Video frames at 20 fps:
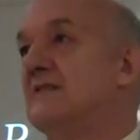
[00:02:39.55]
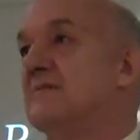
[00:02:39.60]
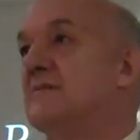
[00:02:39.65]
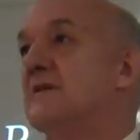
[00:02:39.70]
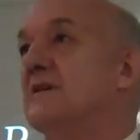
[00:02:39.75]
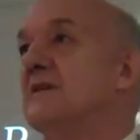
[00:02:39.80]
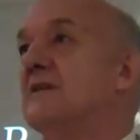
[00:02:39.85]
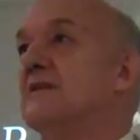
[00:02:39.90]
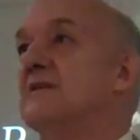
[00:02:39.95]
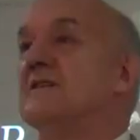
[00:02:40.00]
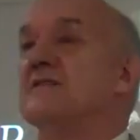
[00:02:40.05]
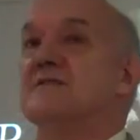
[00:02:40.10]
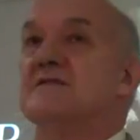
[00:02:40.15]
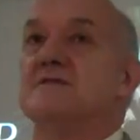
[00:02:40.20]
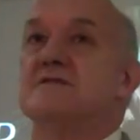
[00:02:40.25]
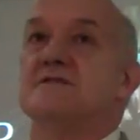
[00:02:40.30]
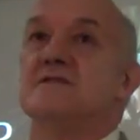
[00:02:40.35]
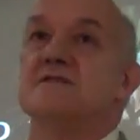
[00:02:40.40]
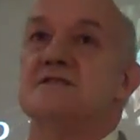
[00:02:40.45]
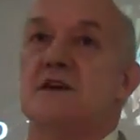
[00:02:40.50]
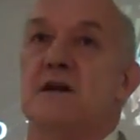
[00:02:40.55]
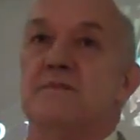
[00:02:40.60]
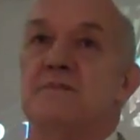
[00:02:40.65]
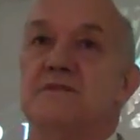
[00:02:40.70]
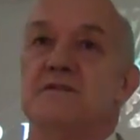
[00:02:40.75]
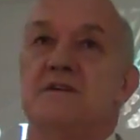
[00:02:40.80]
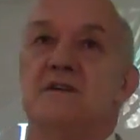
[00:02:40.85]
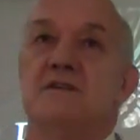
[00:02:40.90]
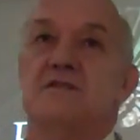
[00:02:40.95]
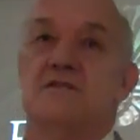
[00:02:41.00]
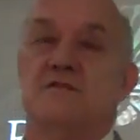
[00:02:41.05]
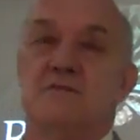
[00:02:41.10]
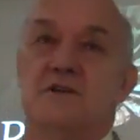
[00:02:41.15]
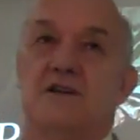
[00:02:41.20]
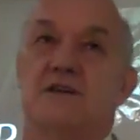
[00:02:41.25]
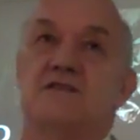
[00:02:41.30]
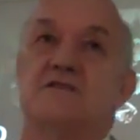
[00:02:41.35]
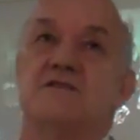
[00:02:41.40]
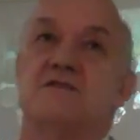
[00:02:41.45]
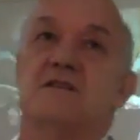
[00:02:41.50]
Middle-earth is an attempt to
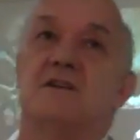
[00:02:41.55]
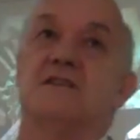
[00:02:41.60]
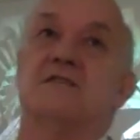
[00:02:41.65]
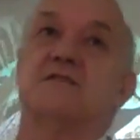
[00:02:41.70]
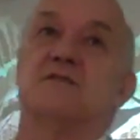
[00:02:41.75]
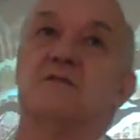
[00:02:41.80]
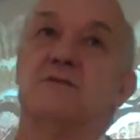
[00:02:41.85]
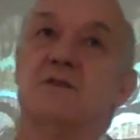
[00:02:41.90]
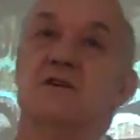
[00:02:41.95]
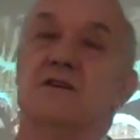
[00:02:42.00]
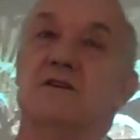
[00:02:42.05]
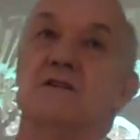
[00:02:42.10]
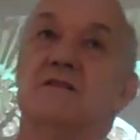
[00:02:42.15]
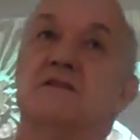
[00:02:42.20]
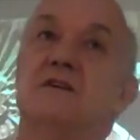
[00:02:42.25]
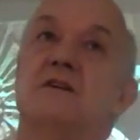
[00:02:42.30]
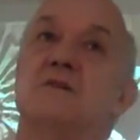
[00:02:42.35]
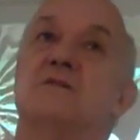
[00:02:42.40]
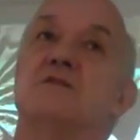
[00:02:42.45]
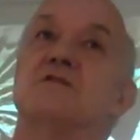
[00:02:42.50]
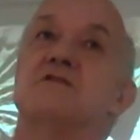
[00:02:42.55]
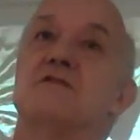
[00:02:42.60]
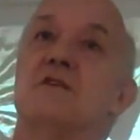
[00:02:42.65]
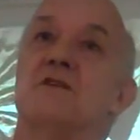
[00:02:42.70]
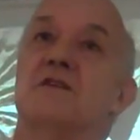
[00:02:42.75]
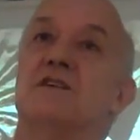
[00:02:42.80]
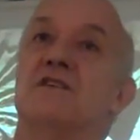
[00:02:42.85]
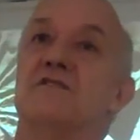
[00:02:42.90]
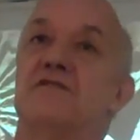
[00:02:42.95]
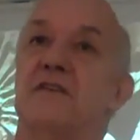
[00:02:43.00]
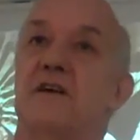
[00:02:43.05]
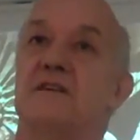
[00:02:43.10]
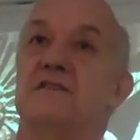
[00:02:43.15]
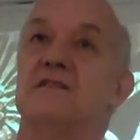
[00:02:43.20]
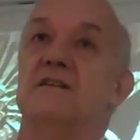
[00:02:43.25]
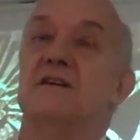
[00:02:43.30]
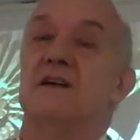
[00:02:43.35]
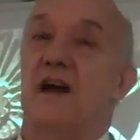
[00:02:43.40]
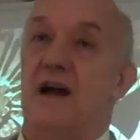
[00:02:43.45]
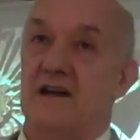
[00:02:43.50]
reconstruct a world which Tolkien
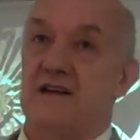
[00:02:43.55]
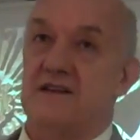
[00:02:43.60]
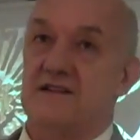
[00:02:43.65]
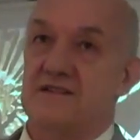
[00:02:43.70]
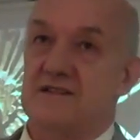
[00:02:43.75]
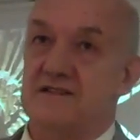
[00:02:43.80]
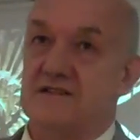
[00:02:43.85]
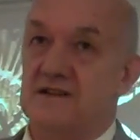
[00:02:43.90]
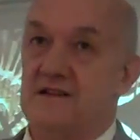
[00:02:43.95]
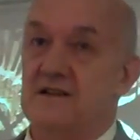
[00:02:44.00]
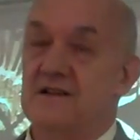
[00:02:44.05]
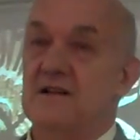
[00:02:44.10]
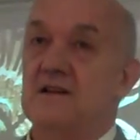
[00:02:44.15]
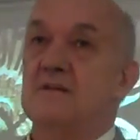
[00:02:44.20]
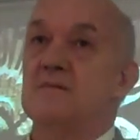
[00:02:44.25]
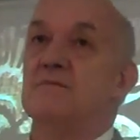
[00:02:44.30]
felt had existed,